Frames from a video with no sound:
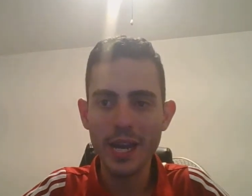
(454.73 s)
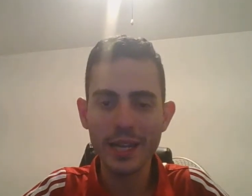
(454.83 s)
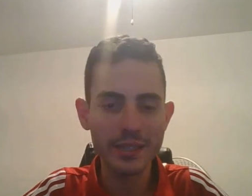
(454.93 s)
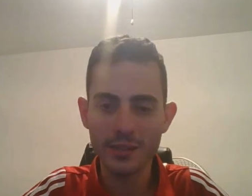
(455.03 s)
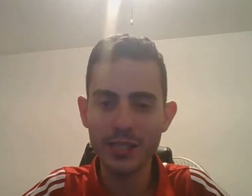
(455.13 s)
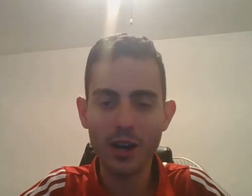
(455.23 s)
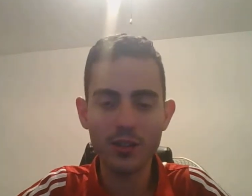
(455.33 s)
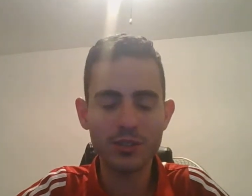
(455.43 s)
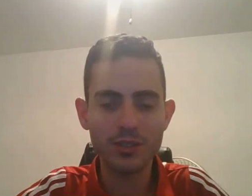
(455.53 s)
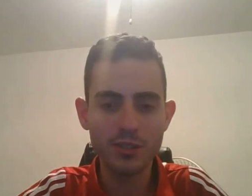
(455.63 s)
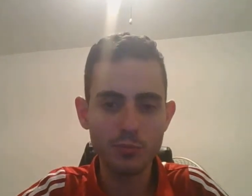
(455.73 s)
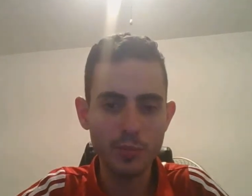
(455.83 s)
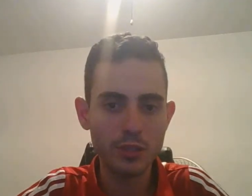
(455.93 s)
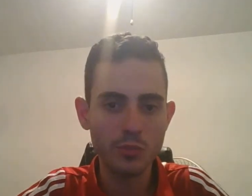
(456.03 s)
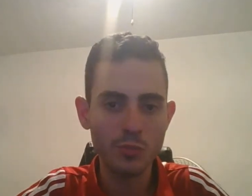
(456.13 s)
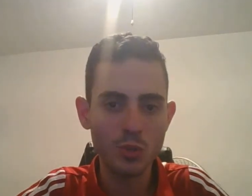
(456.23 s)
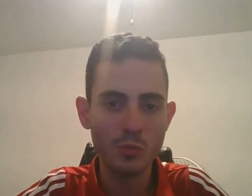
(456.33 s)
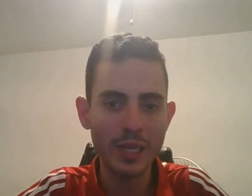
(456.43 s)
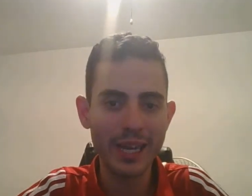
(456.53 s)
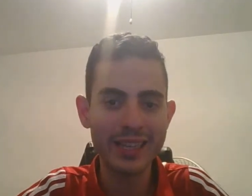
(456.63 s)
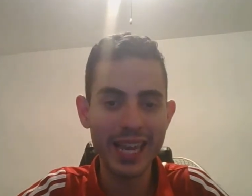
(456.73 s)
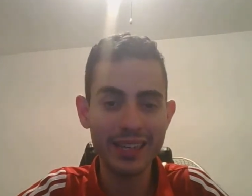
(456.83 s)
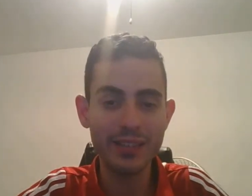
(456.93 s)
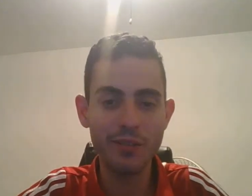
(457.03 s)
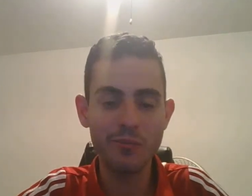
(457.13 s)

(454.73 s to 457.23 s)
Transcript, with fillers: and that the autism spectrum to be a negative,